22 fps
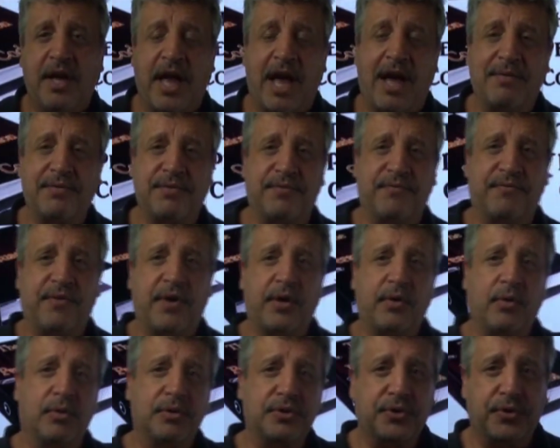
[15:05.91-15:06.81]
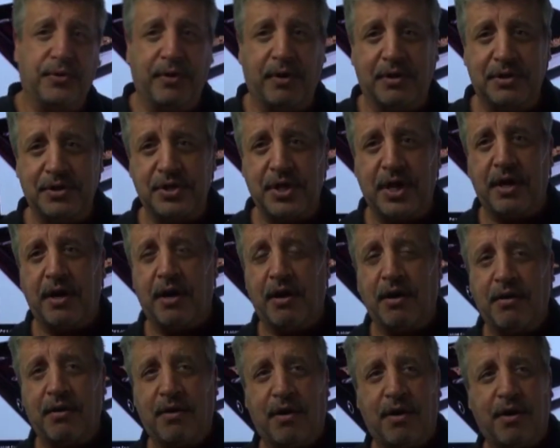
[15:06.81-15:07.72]
have some fun or join
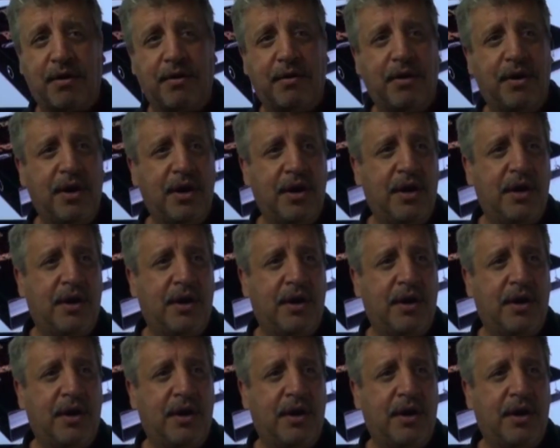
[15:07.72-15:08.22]
our